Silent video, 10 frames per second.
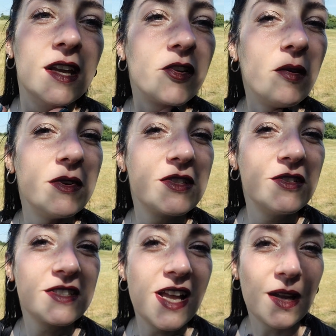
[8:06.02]
It almost
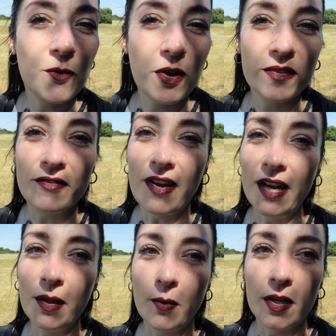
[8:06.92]
looks like I'm wearing the
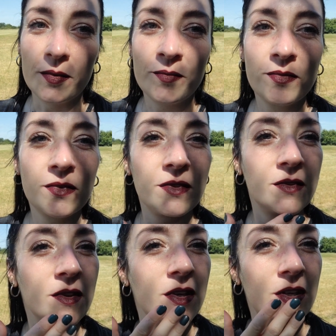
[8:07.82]
vinyl one
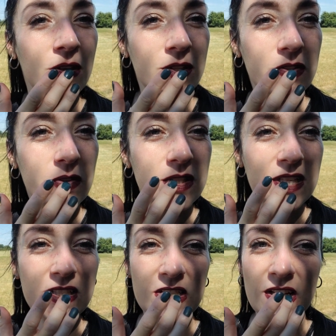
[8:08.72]
due to
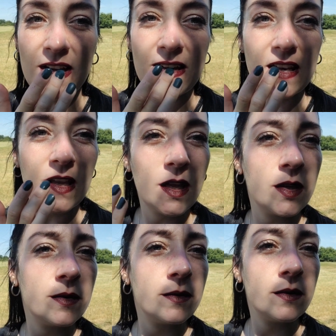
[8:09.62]
that shine.
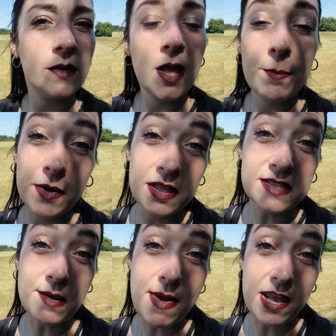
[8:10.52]
But it
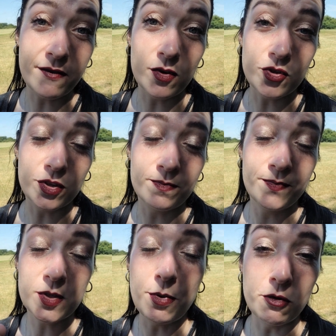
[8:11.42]
is a matte version.
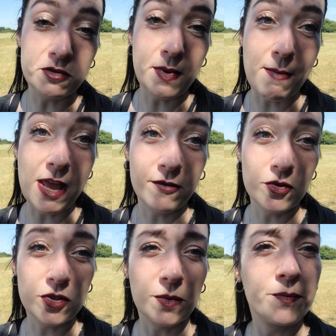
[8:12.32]
It's supposed to be a matte
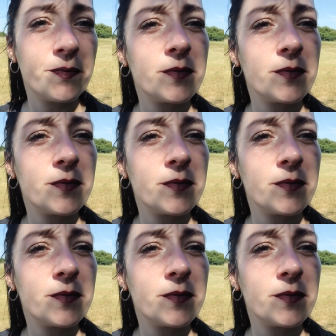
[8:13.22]
version.